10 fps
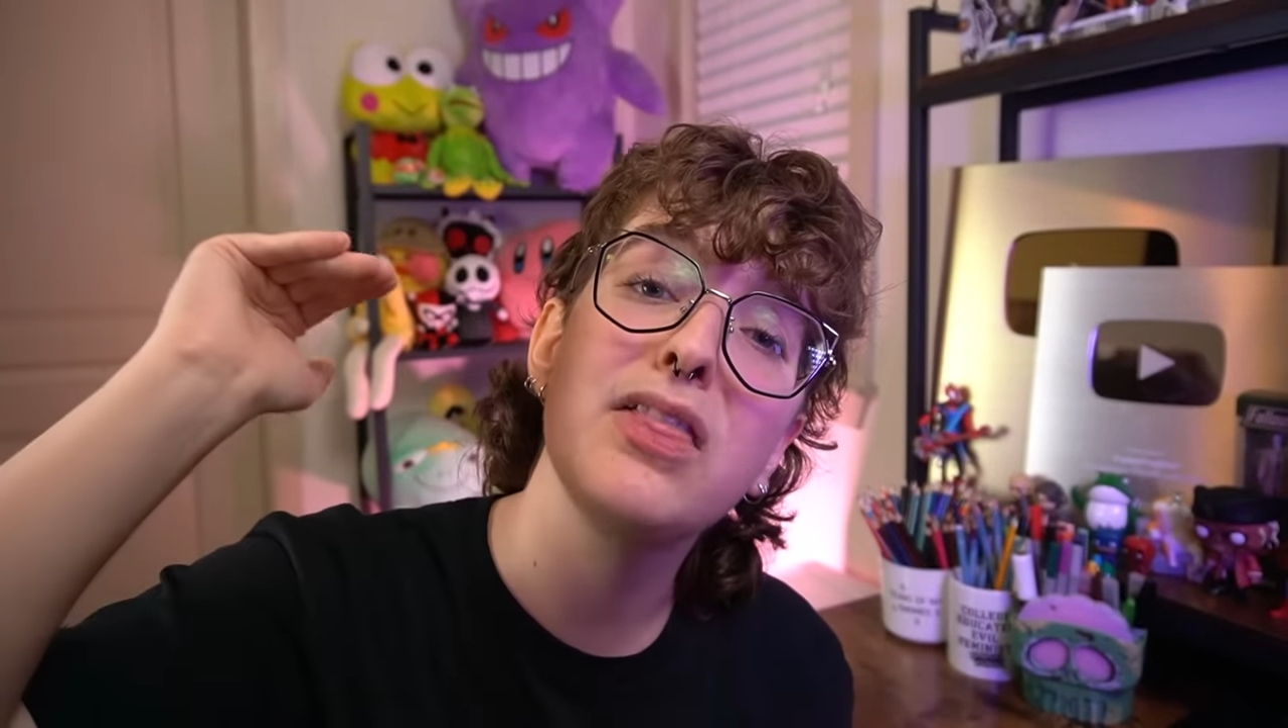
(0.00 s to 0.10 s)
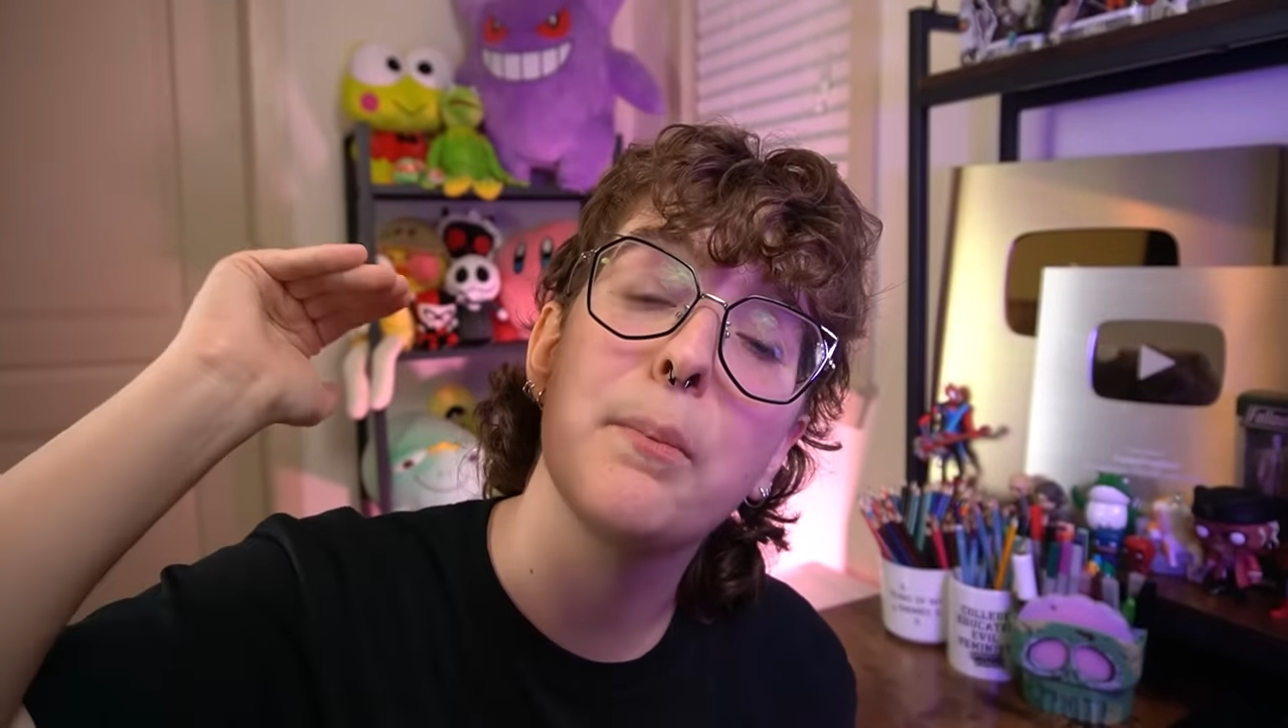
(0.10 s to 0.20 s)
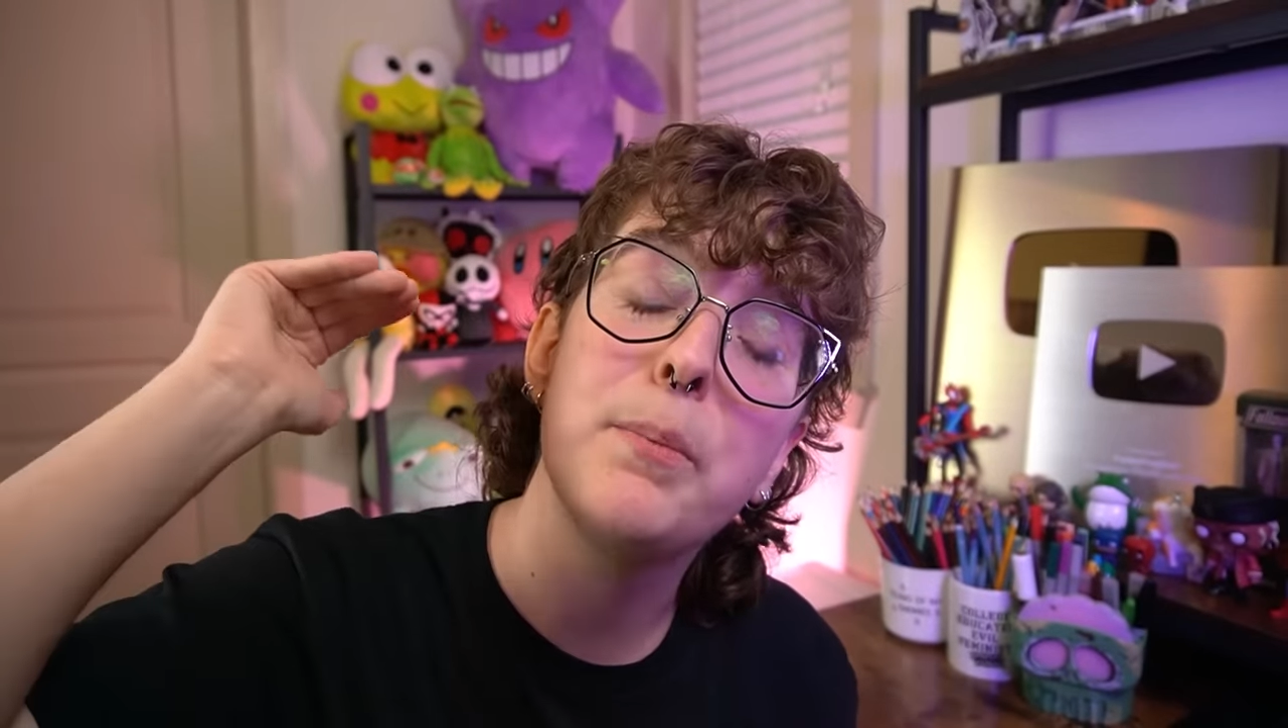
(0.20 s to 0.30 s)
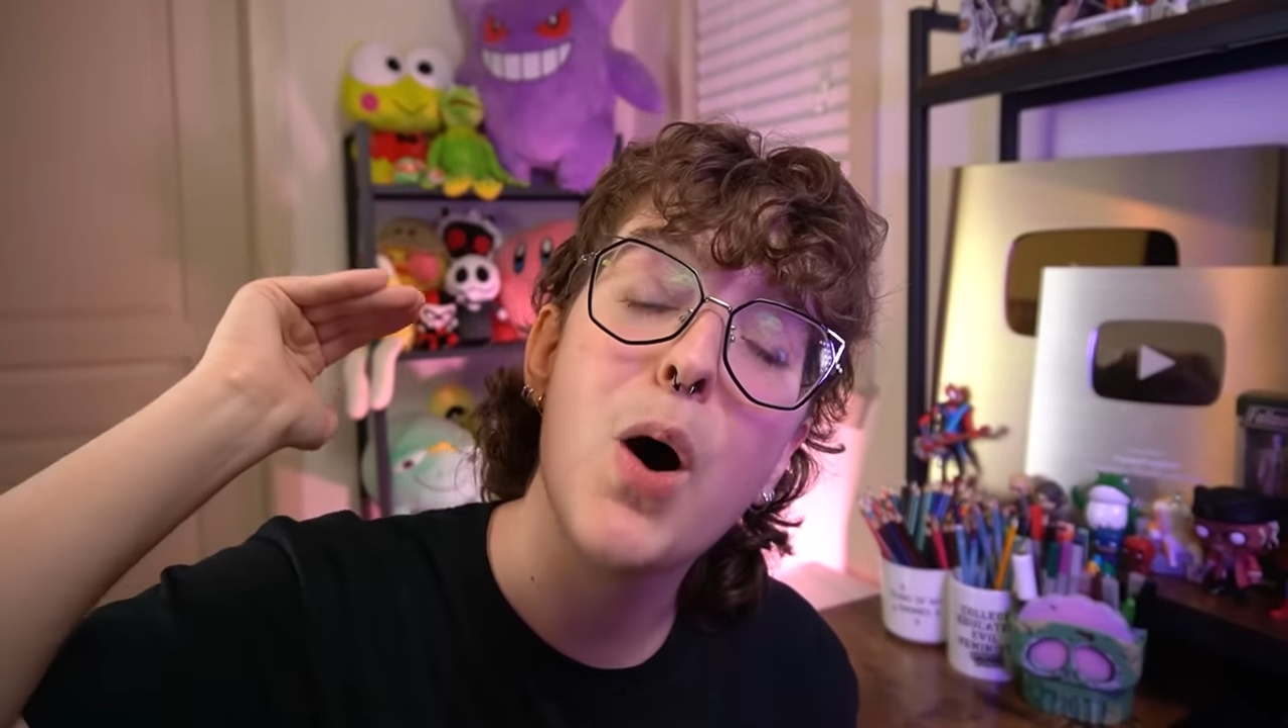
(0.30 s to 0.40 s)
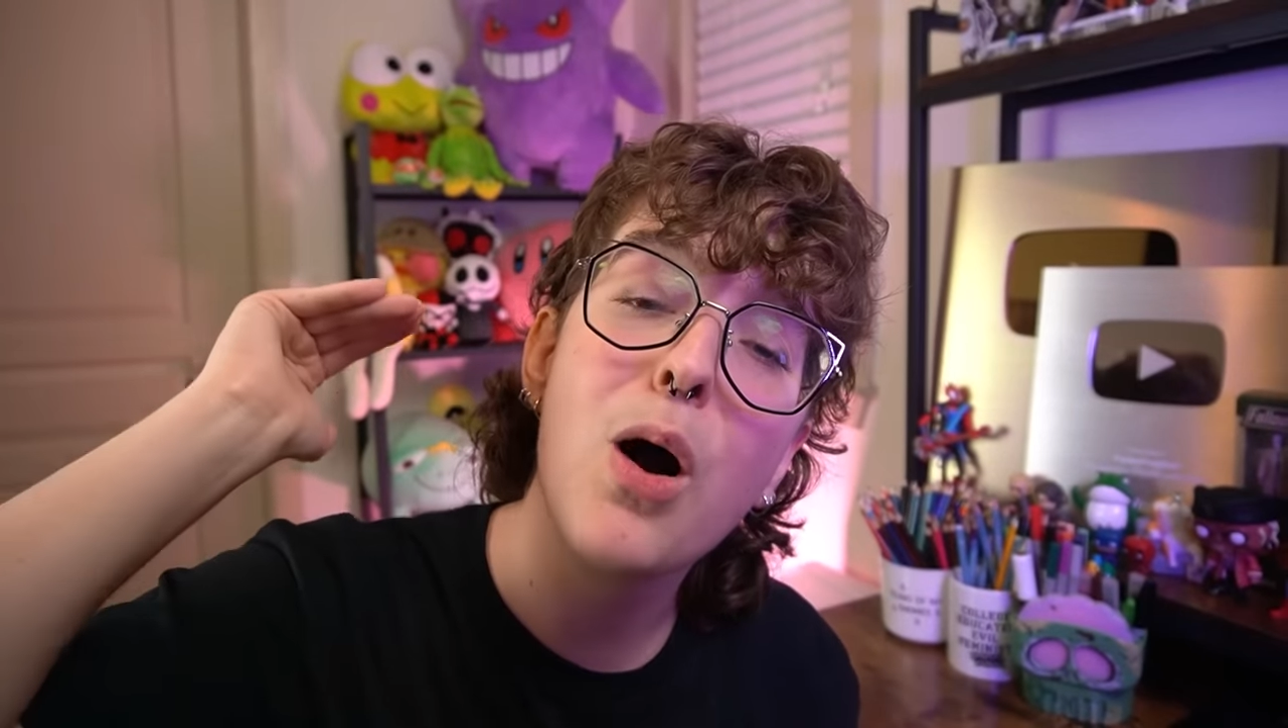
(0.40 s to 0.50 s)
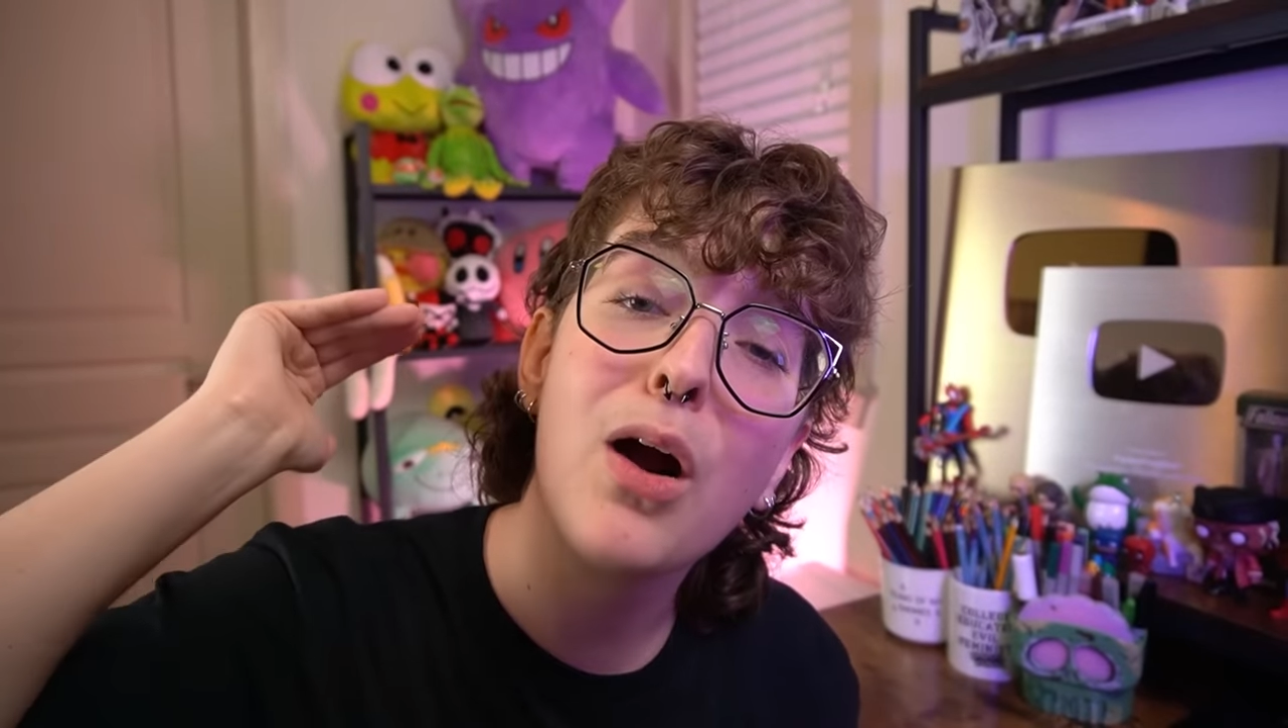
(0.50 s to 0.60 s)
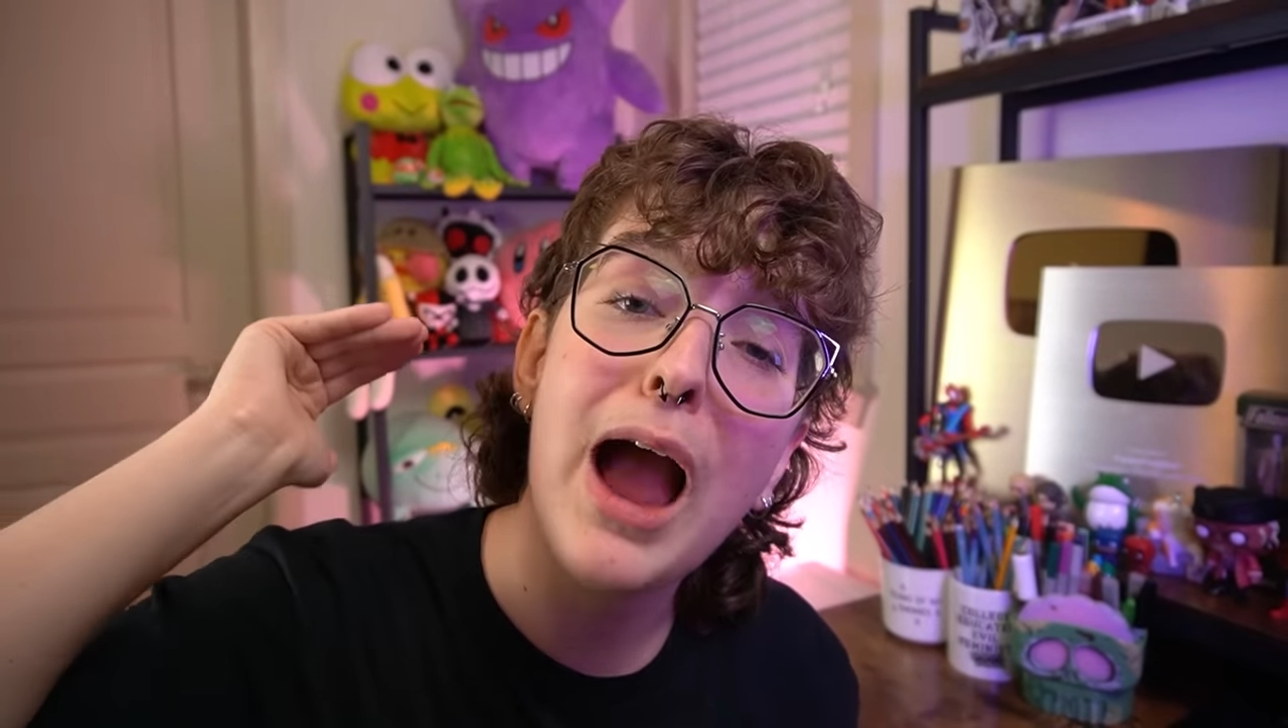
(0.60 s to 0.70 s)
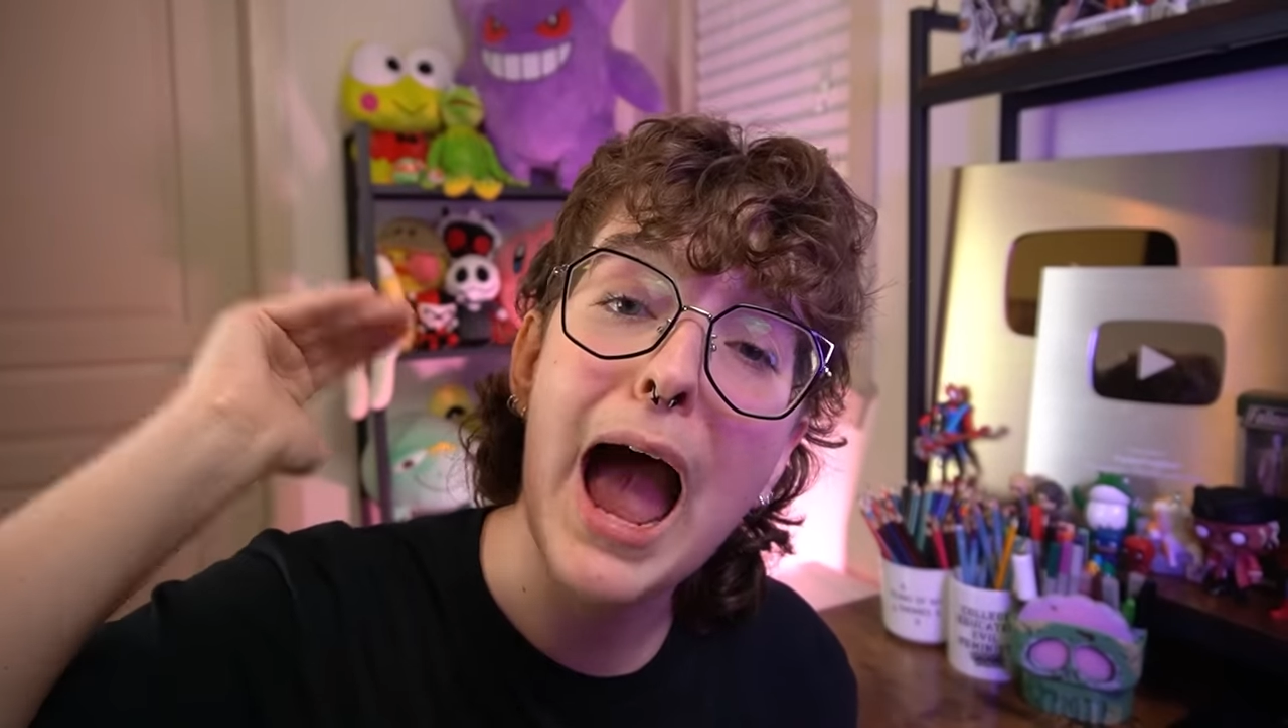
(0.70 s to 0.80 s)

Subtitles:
the bar